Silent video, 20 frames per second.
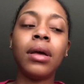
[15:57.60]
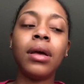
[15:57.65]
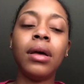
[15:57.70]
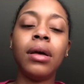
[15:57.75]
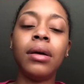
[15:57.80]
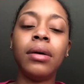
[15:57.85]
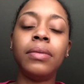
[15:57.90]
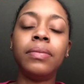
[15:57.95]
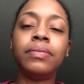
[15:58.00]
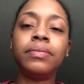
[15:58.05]

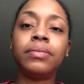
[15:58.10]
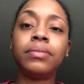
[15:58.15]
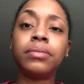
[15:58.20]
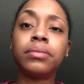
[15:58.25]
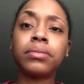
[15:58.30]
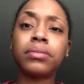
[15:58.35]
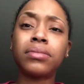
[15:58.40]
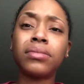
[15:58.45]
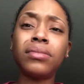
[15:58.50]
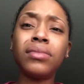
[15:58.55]

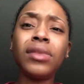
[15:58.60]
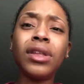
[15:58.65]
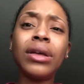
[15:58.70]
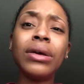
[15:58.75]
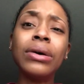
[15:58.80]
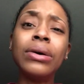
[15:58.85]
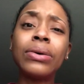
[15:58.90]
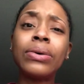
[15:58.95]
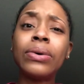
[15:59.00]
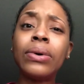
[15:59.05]

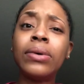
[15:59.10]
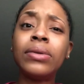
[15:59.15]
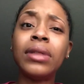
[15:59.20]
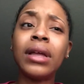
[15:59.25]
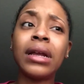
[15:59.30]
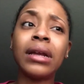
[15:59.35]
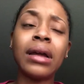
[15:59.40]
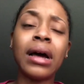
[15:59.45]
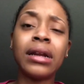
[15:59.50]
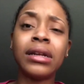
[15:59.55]
a cool
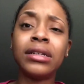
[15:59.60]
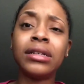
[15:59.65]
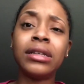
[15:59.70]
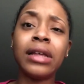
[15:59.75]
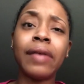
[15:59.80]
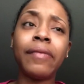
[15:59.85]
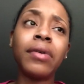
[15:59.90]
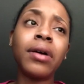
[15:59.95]
thing, not to just have